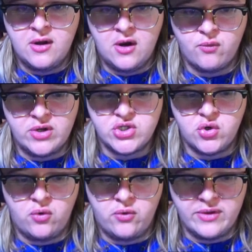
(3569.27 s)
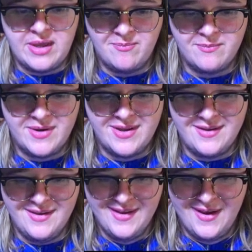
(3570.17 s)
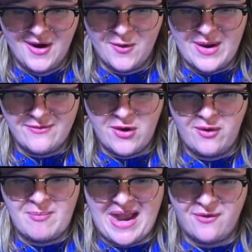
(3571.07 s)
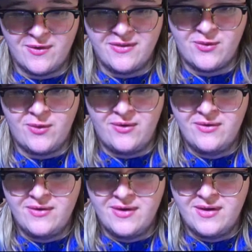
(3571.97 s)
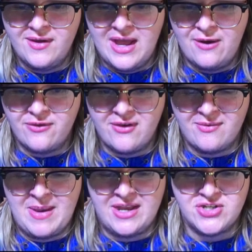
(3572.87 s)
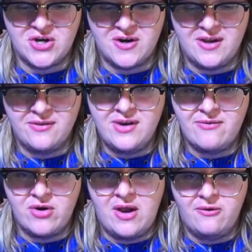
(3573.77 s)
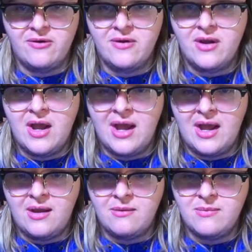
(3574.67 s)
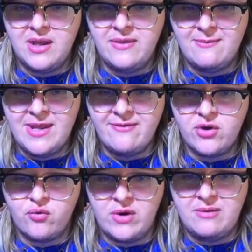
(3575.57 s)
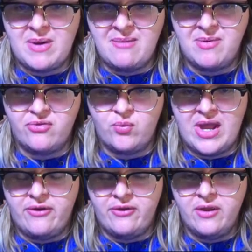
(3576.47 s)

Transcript: original, yep, our way of going backwards, cool. I was just making sure, because you never know. And then we have a green pipe as well.